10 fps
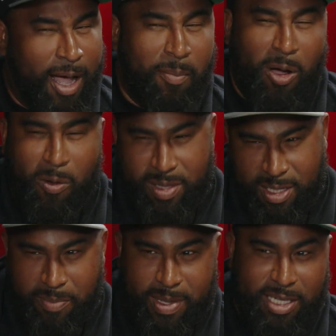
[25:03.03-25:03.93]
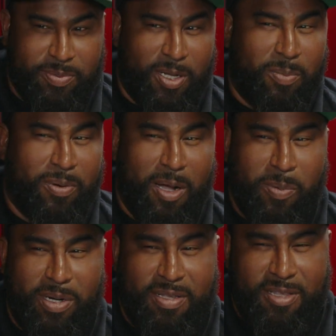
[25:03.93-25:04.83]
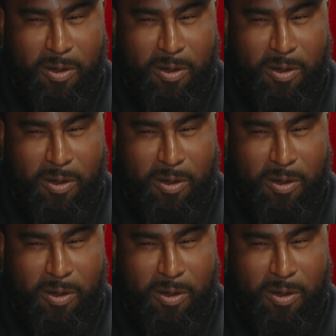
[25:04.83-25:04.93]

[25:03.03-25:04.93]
I'm always going to manage my own properties.